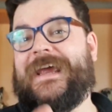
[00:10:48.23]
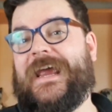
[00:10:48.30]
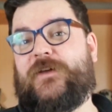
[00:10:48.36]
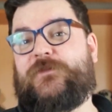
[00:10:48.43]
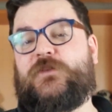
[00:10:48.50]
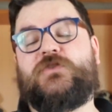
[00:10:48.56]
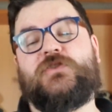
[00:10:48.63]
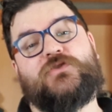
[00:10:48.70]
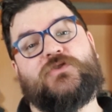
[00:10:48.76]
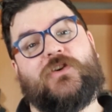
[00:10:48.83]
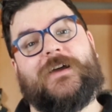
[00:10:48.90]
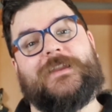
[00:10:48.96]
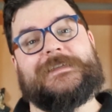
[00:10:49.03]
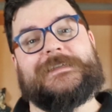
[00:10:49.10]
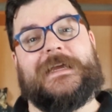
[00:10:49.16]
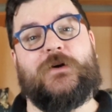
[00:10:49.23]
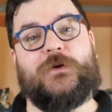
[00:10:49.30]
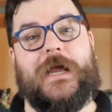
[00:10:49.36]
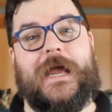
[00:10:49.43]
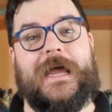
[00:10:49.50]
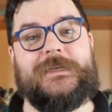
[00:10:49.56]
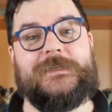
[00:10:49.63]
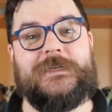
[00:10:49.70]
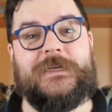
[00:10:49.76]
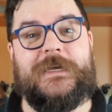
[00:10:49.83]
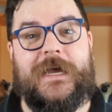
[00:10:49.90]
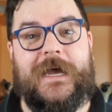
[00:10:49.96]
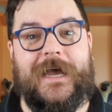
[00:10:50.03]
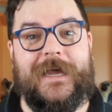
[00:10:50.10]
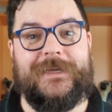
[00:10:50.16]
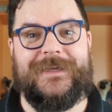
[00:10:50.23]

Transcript: If you do try this out and uh,